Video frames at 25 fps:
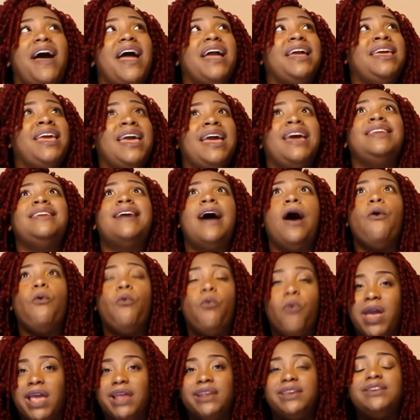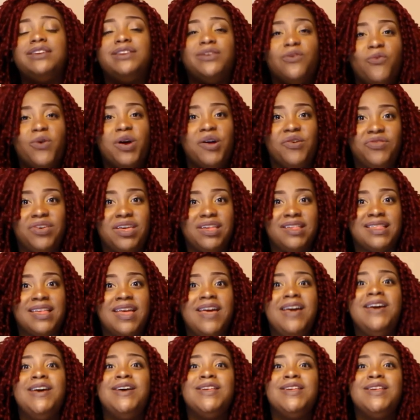I cannot wait to wear this.